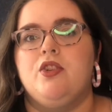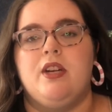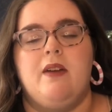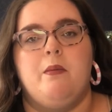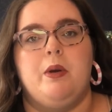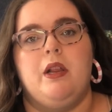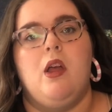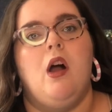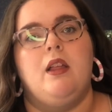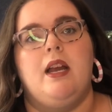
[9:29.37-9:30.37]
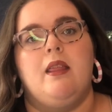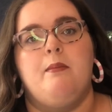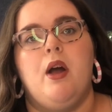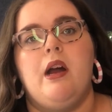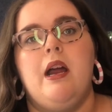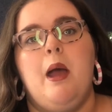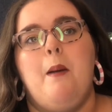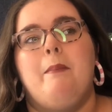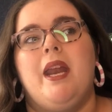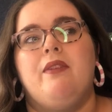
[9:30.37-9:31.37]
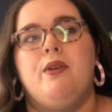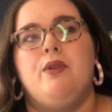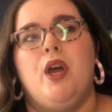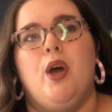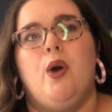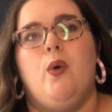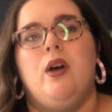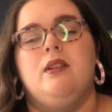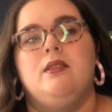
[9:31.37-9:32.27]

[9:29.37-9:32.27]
you're going to have a pretty long line at the bar, but if you know